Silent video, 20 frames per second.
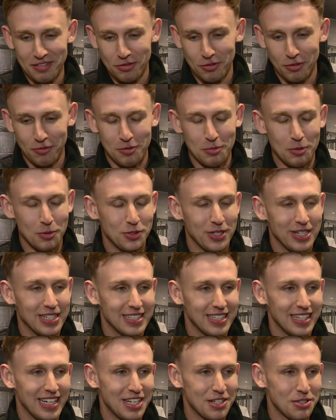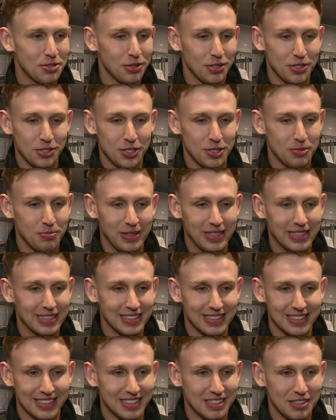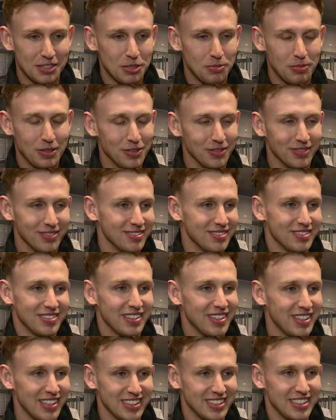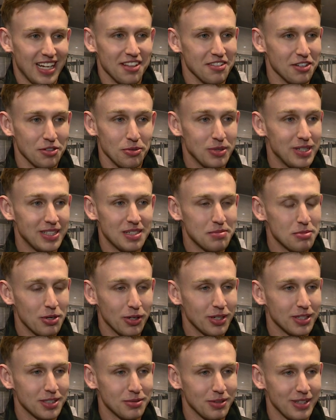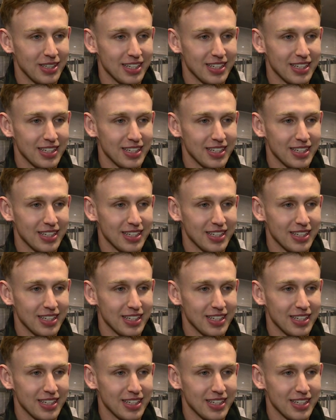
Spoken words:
what football training tonight, so it's just been the standard week, to be honest with